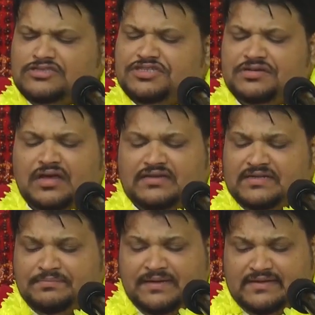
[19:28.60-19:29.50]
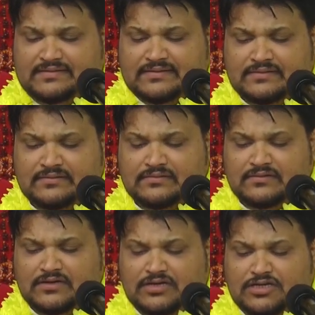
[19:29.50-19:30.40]
should not eat meat,
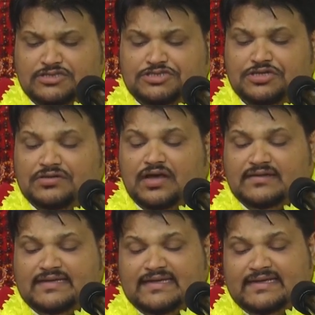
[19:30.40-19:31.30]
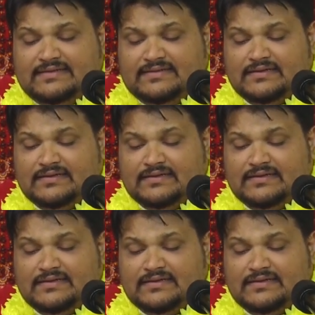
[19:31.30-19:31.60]
should not eat